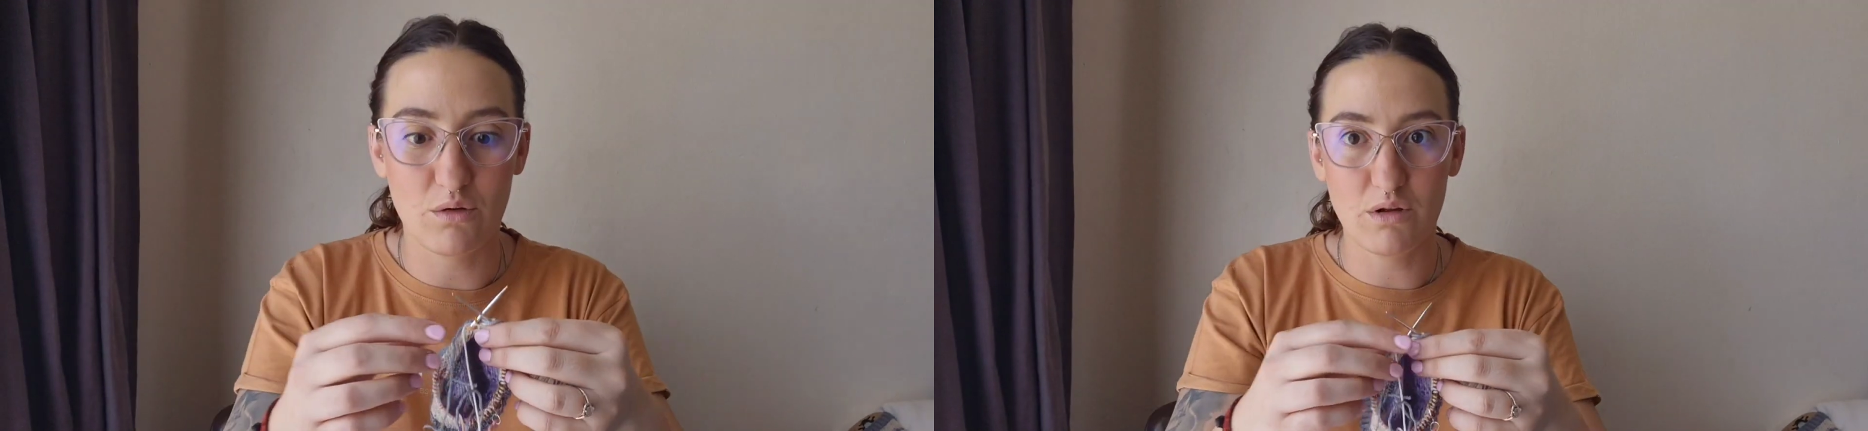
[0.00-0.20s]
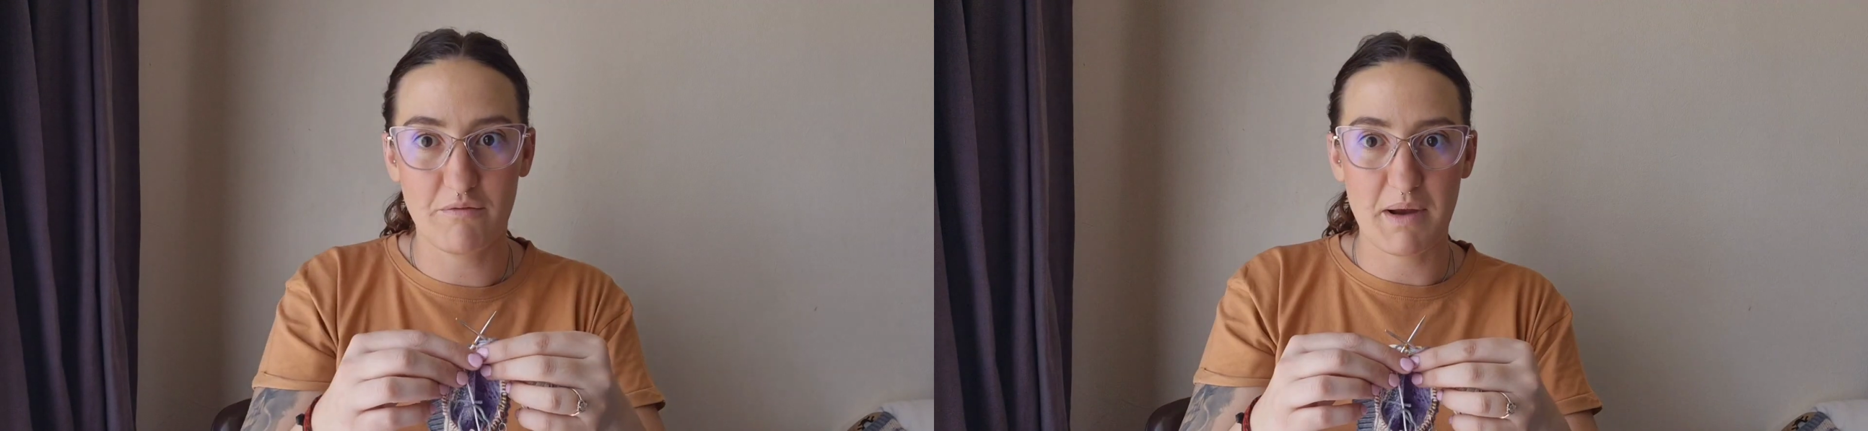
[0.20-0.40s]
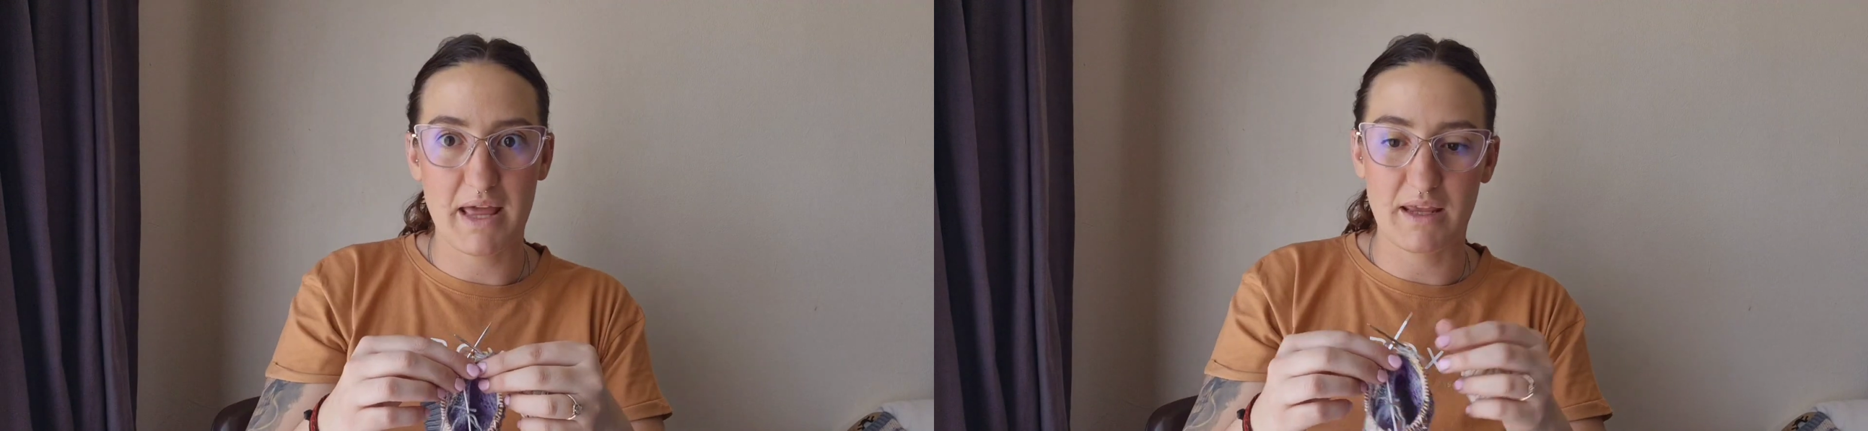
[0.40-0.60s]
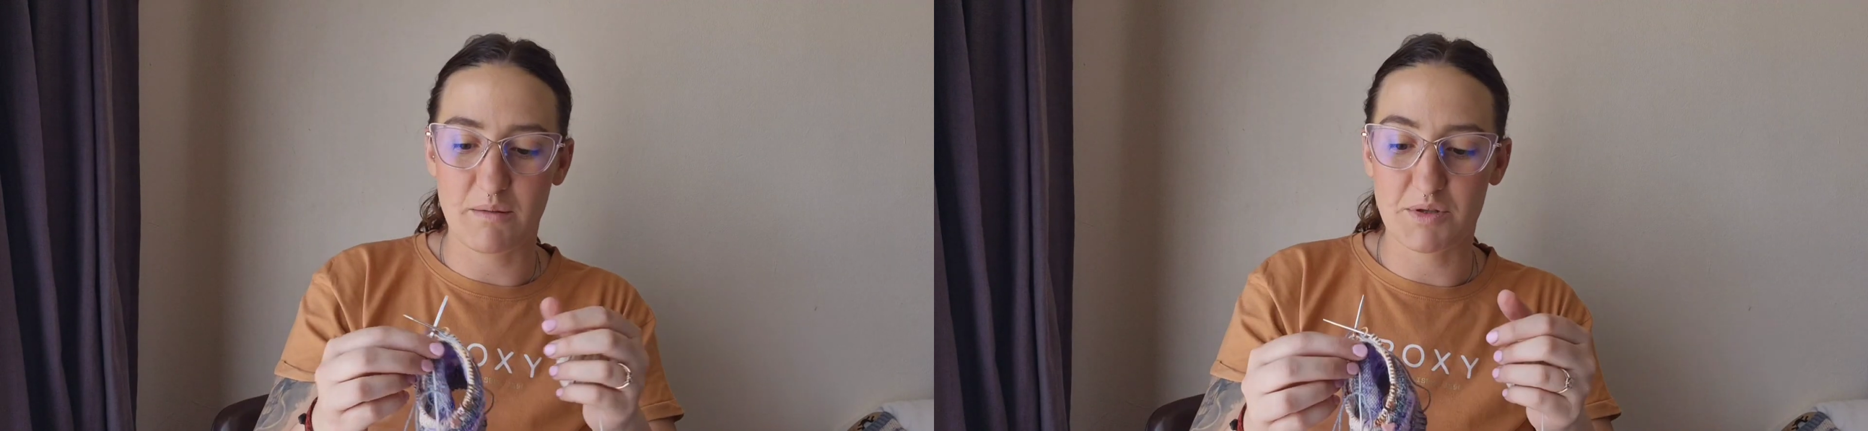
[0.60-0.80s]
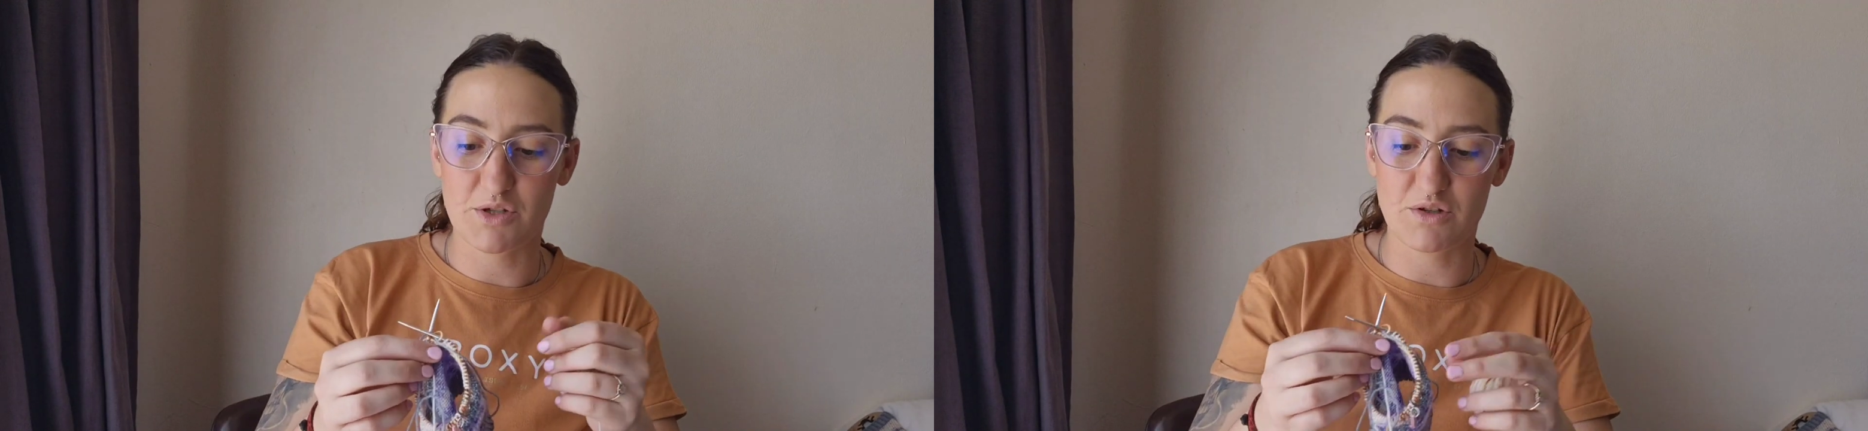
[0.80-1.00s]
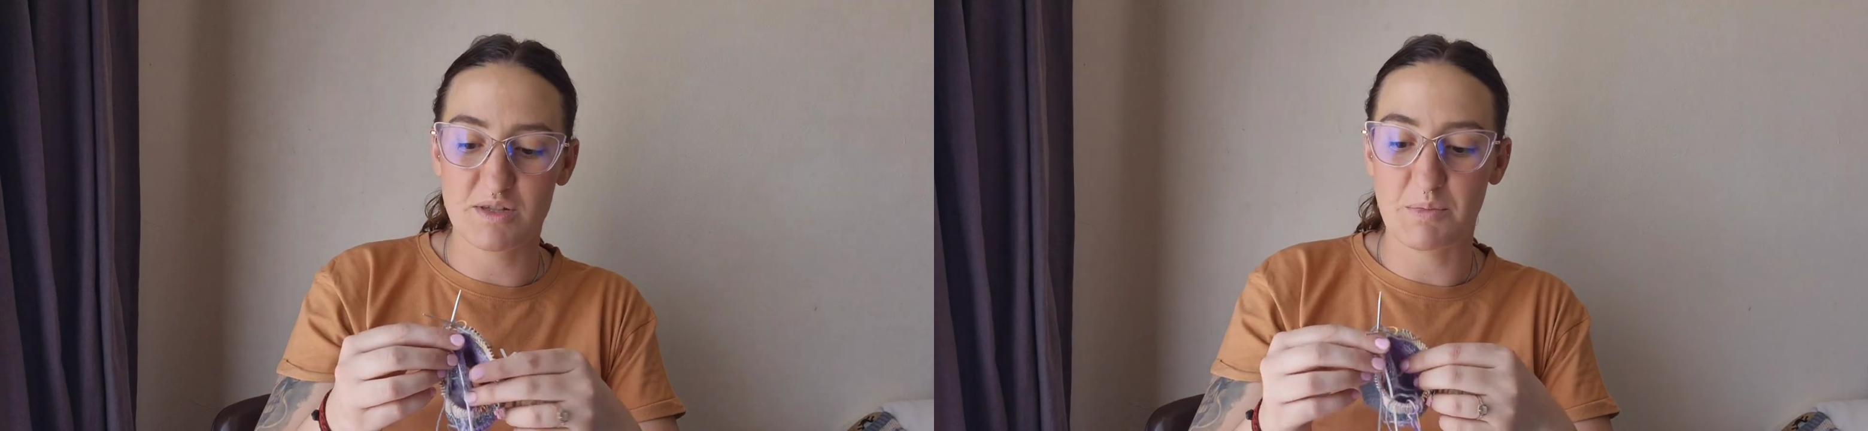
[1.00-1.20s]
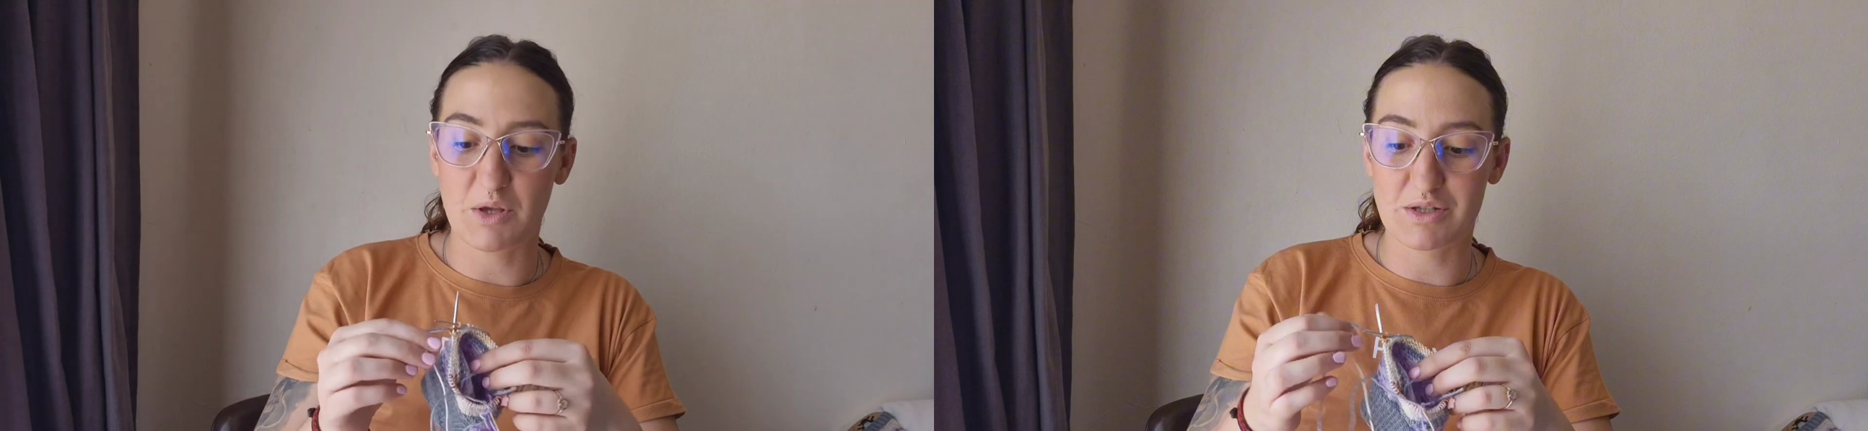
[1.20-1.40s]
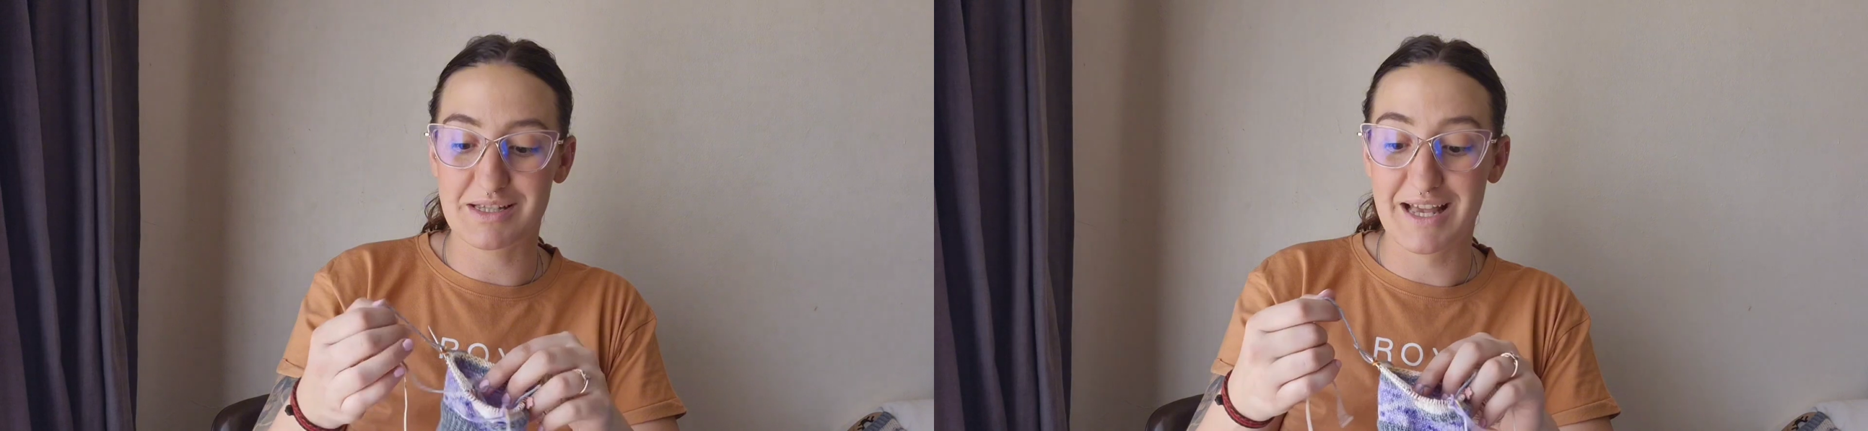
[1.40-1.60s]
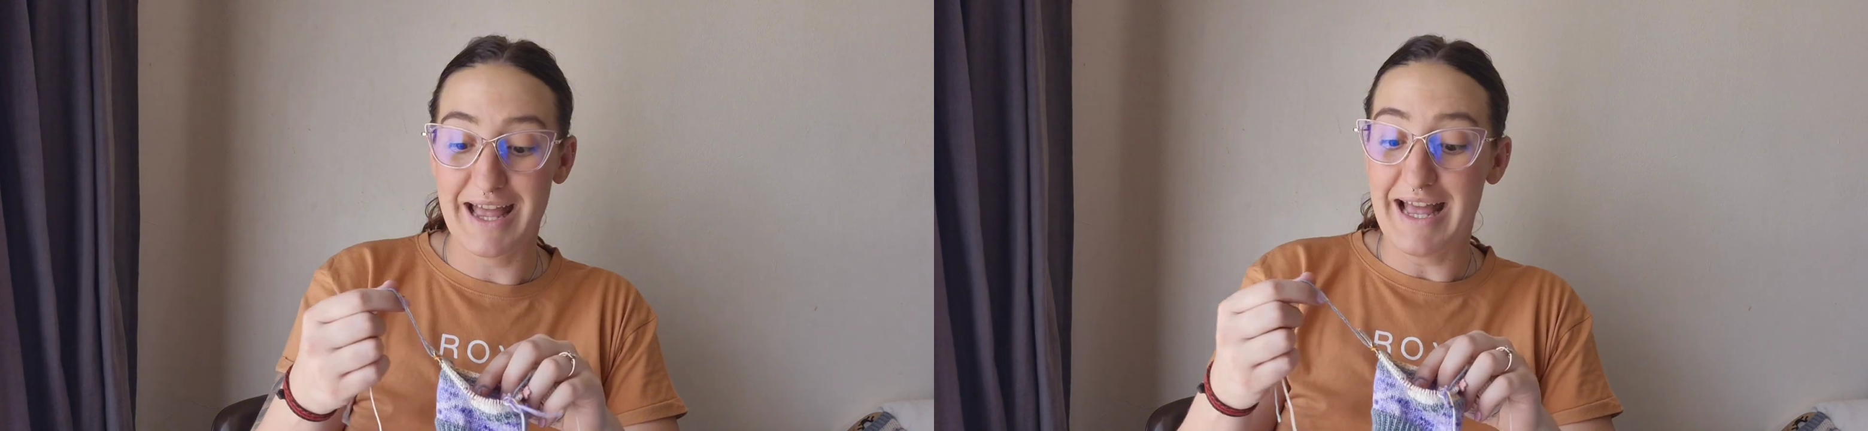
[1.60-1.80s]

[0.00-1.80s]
all of my other episodes because